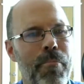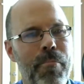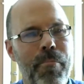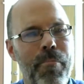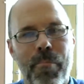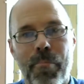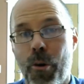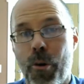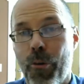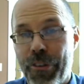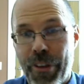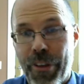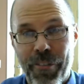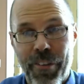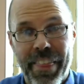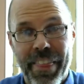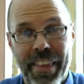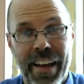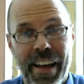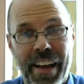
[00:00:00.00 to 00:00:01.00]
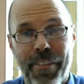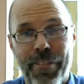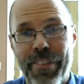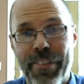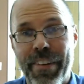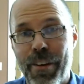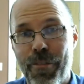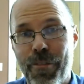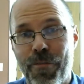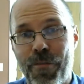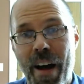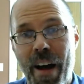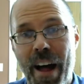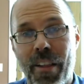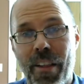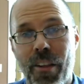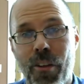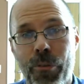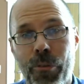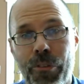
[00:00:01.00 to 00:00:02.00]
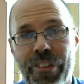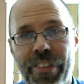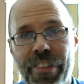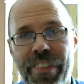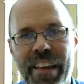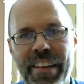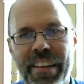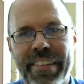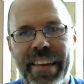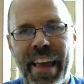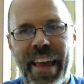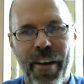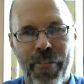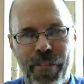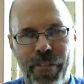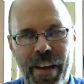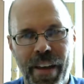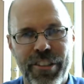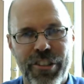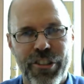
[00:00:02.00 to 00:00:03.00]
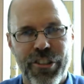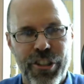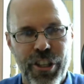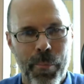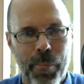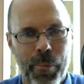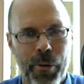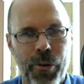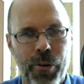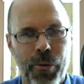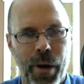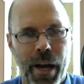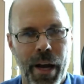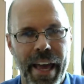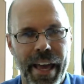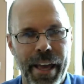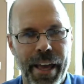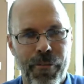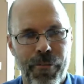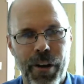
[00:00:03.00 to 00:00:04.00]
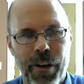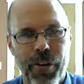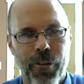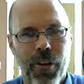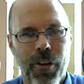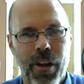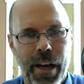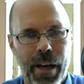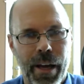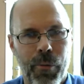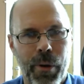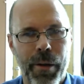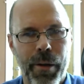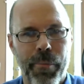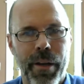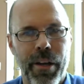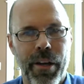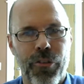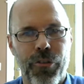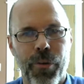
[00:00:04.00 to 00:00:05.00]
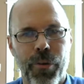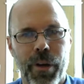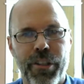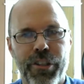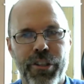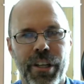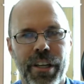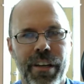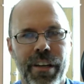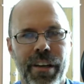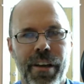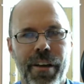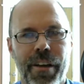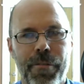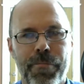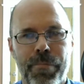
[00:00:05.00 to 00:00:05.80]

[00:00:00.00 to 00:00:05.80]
Most everything I've seen follows this FHWA, Federal Highway Administration,